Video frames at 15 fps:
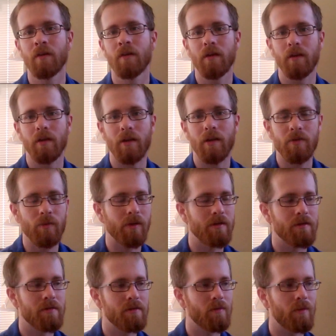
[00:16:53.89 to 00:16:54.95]
In other
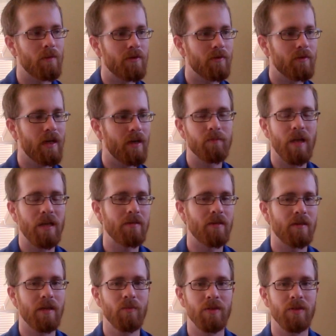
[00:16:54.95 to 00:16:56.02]
words, when you create a
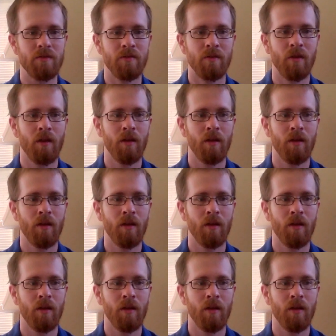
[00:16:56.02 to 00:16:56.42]
mental image,